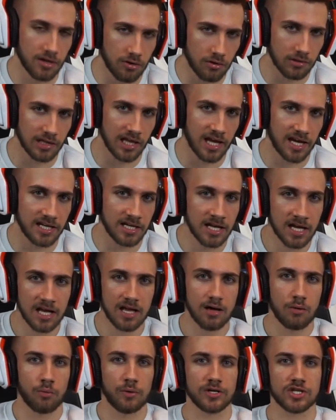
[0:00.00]
online
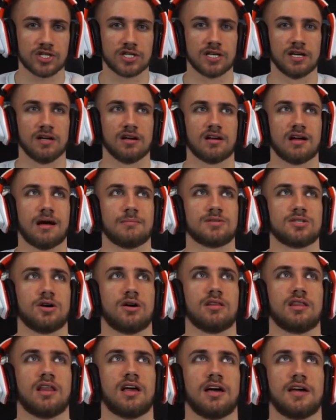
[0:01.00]
which comes
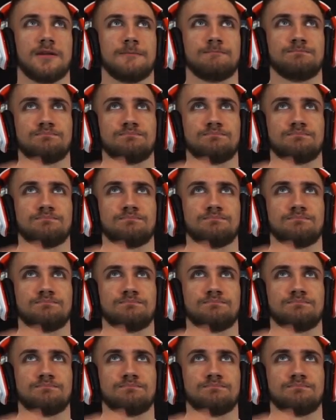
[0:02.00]
online